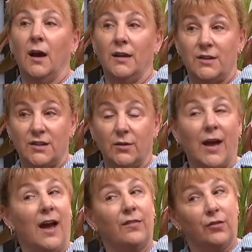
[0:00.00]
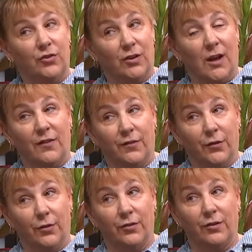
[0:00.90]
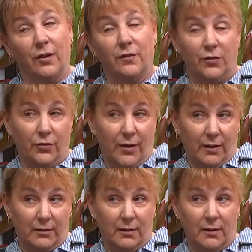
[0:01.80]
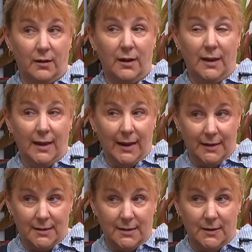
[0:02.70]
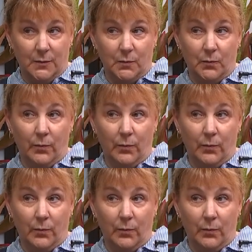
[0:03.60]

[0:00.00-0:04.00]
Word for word: until after July 1st of 2018.